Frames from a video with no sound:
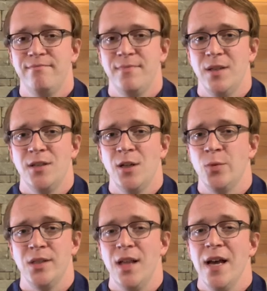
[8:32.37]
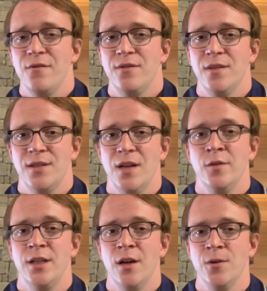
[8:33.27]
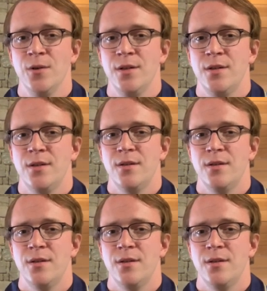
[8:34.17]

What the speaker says: And such was life in the 1700s.